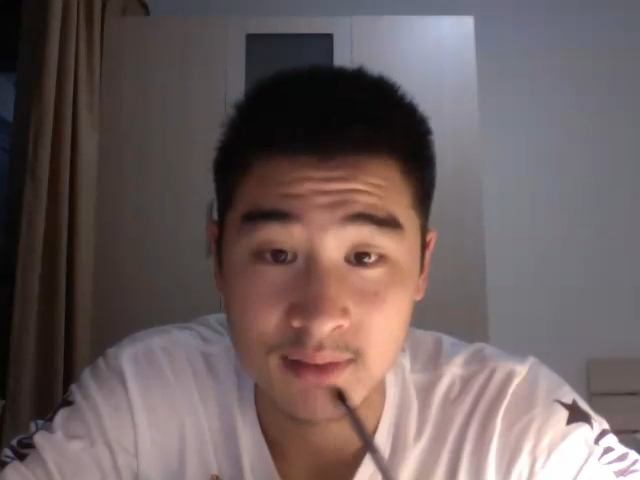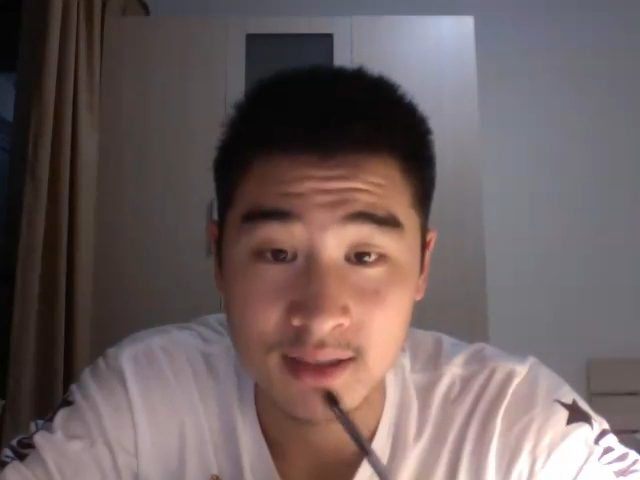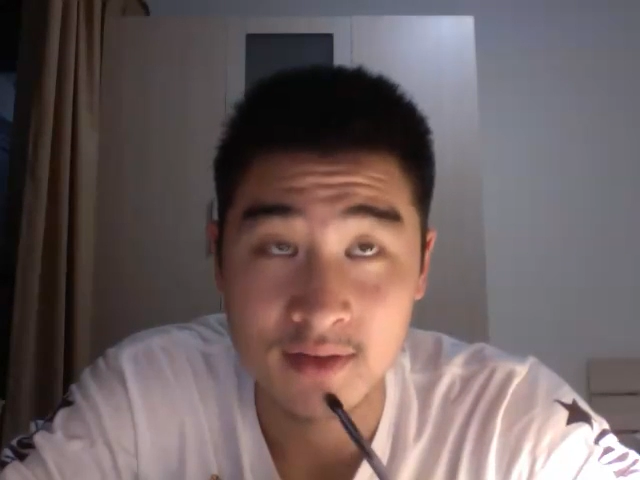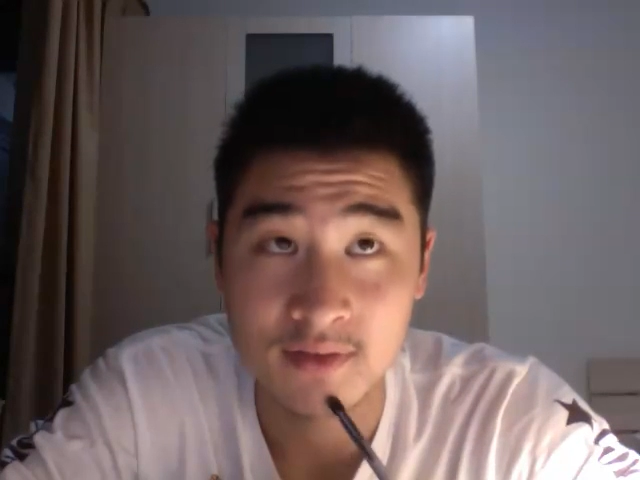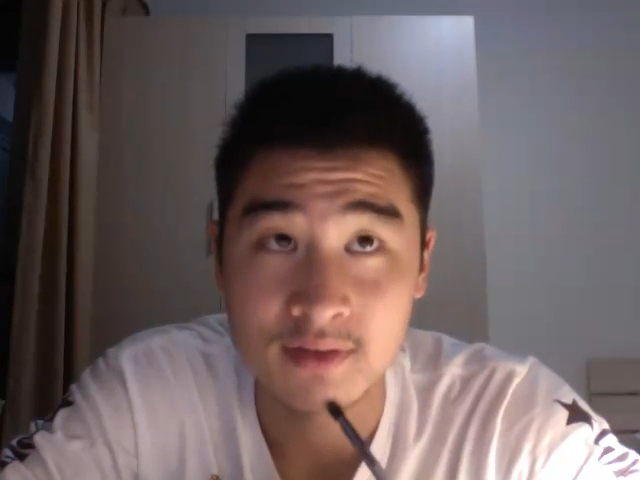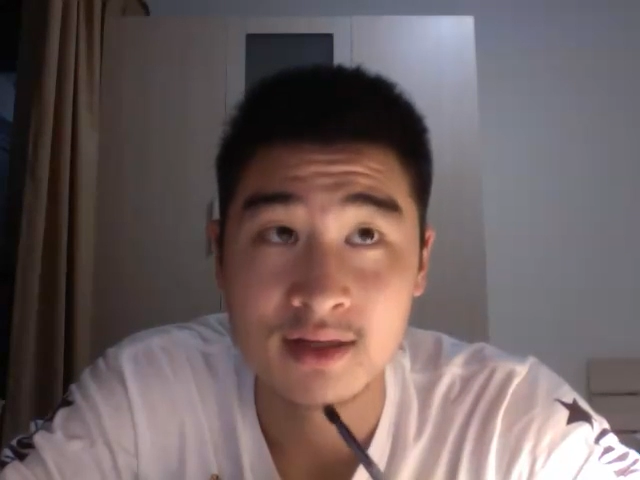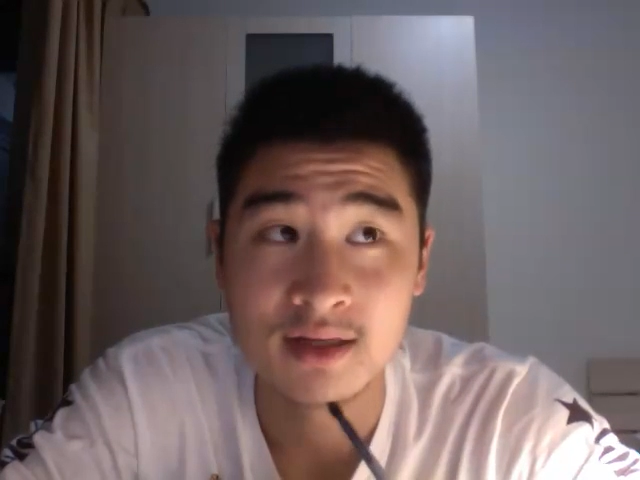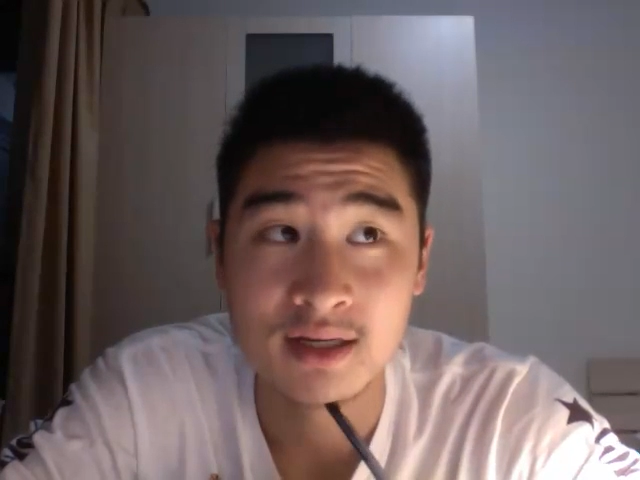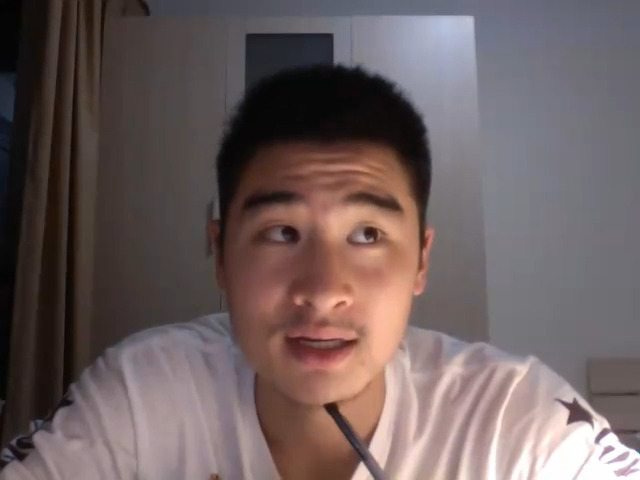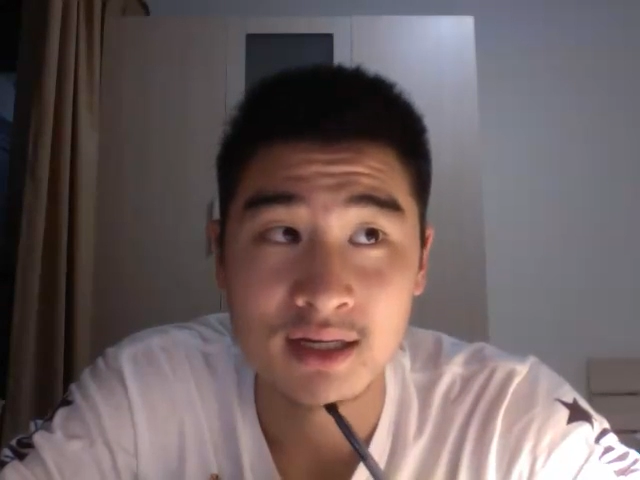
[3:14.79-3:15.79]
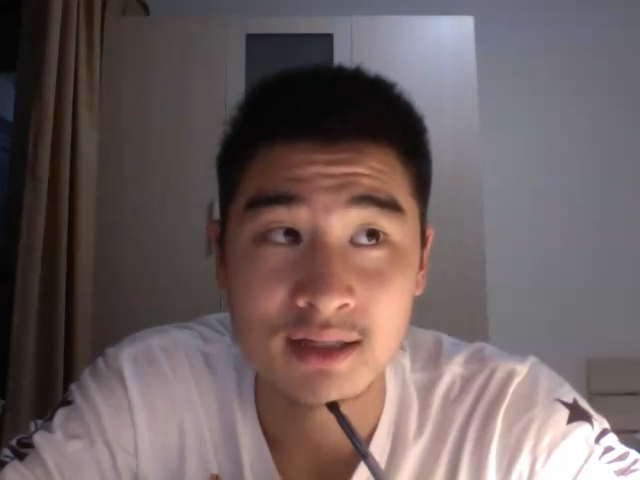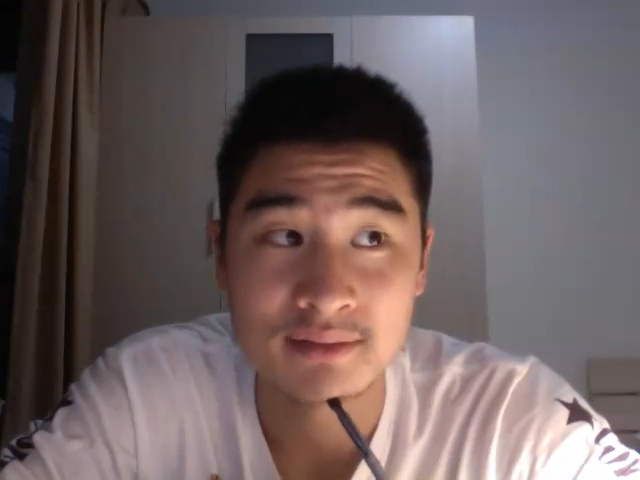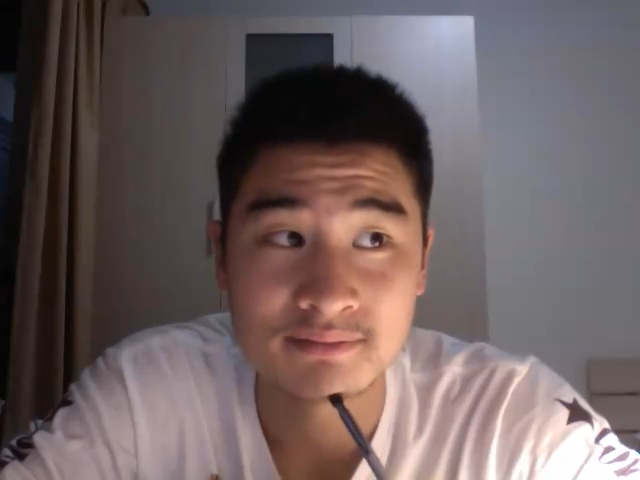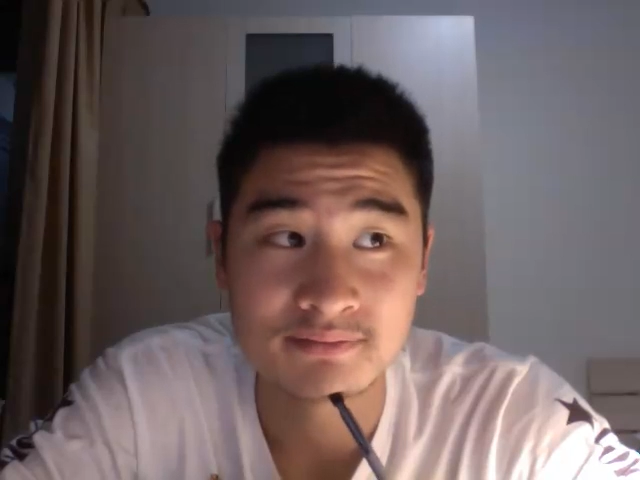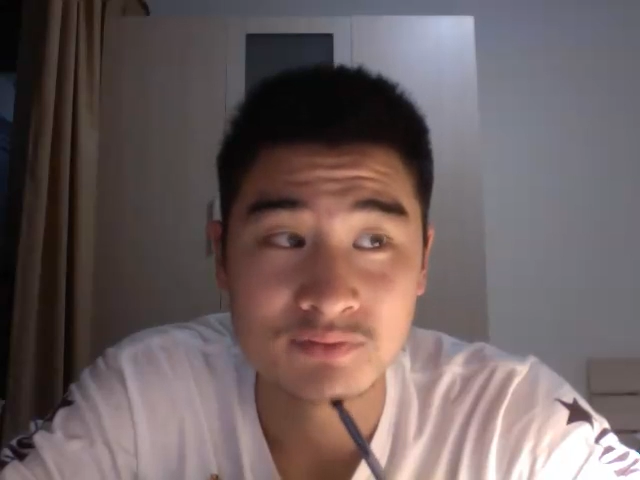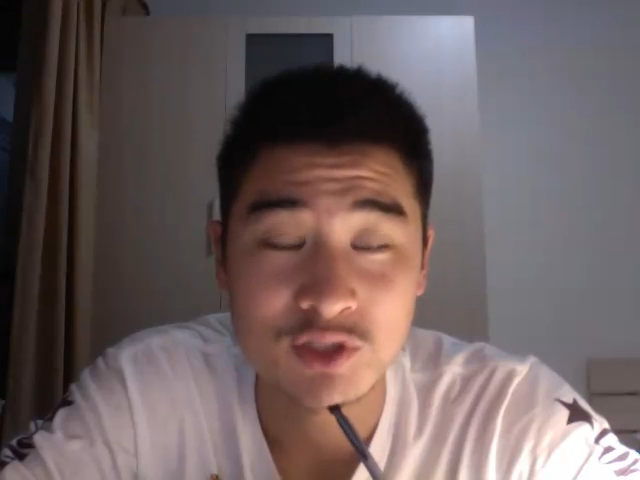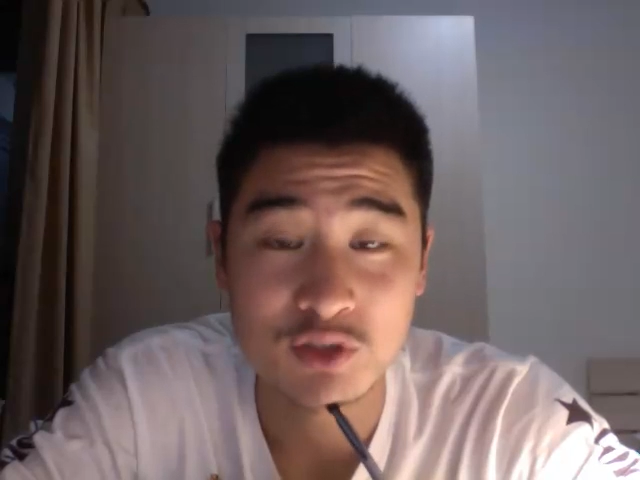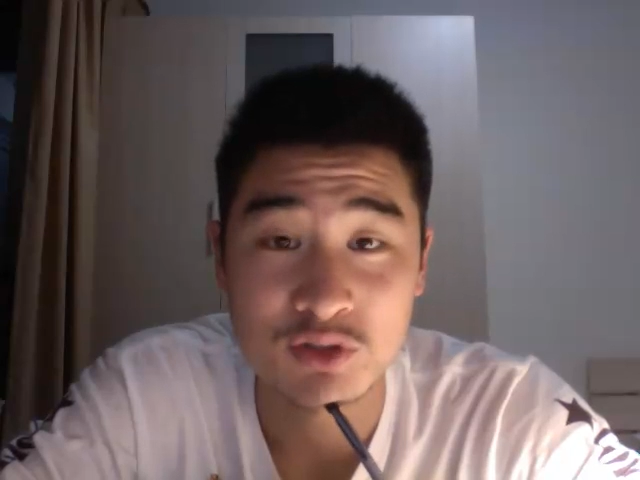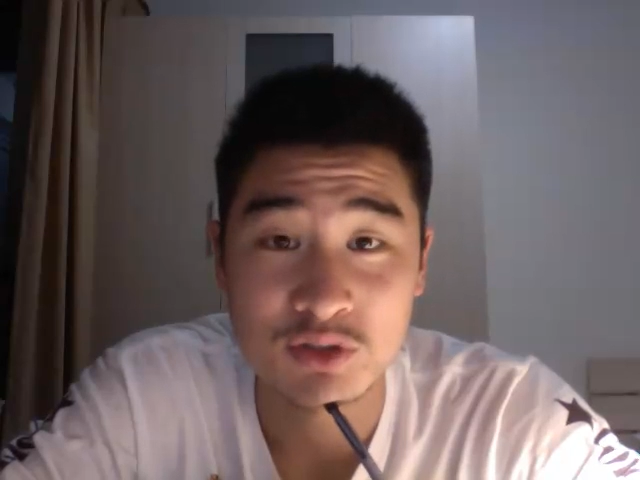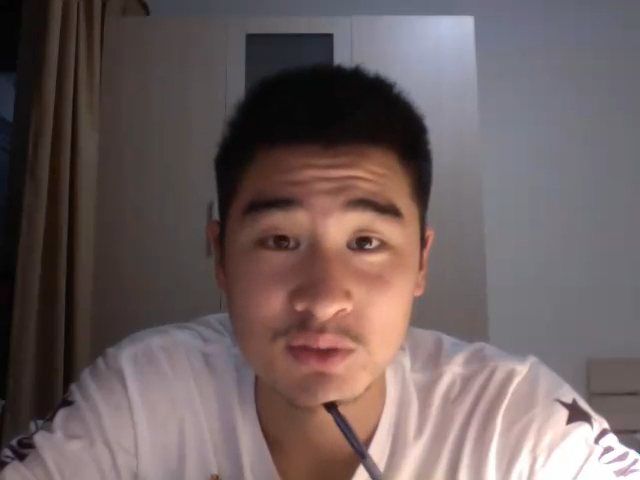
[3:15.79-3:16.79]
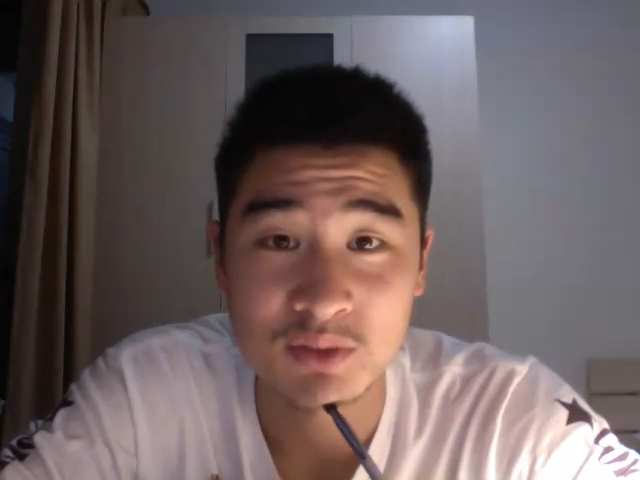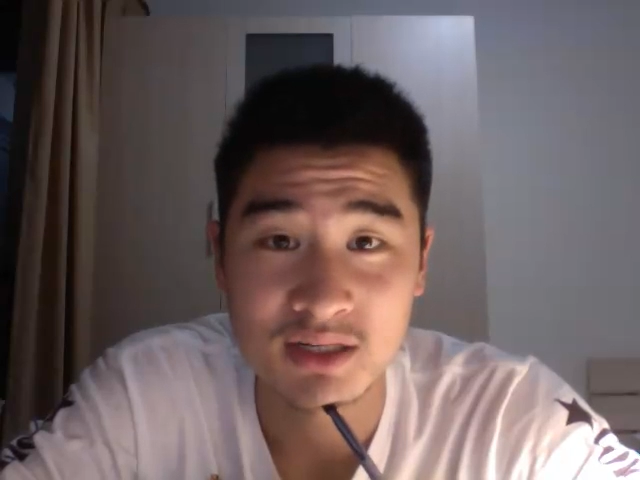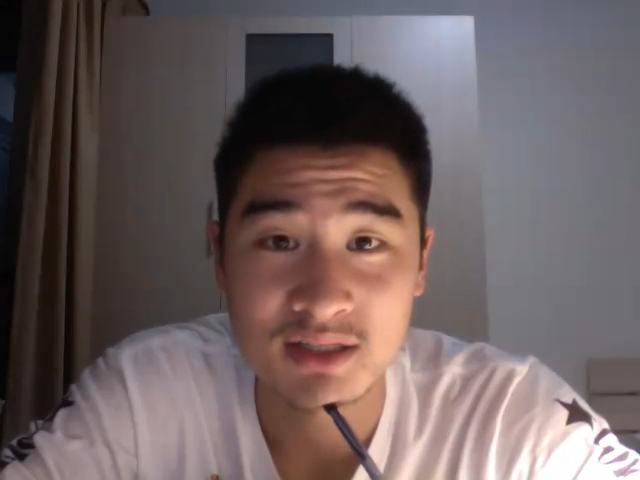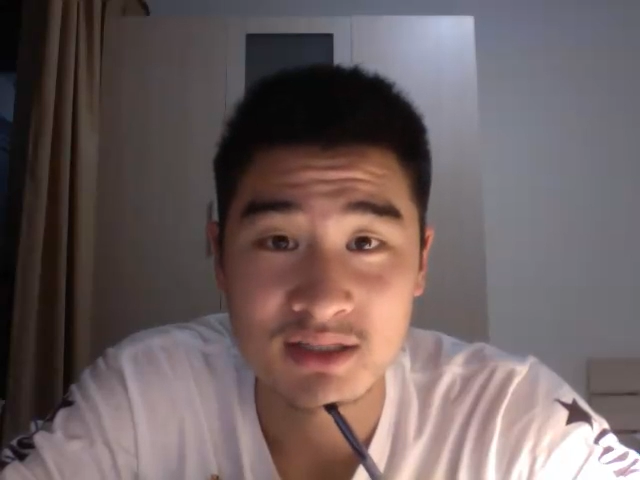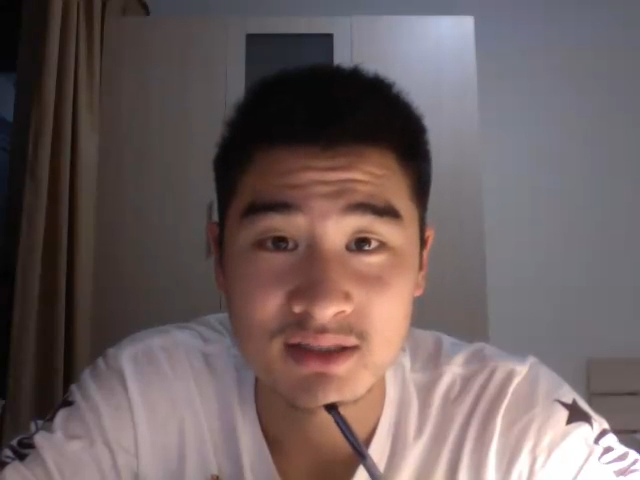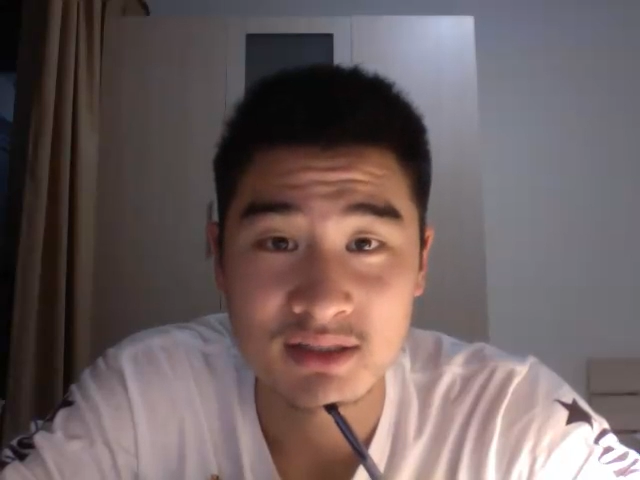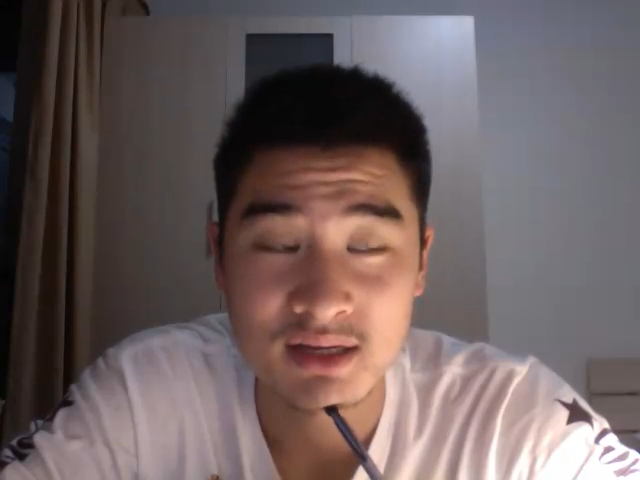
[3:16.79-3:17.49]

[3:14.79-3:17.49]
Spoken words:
about social awareness,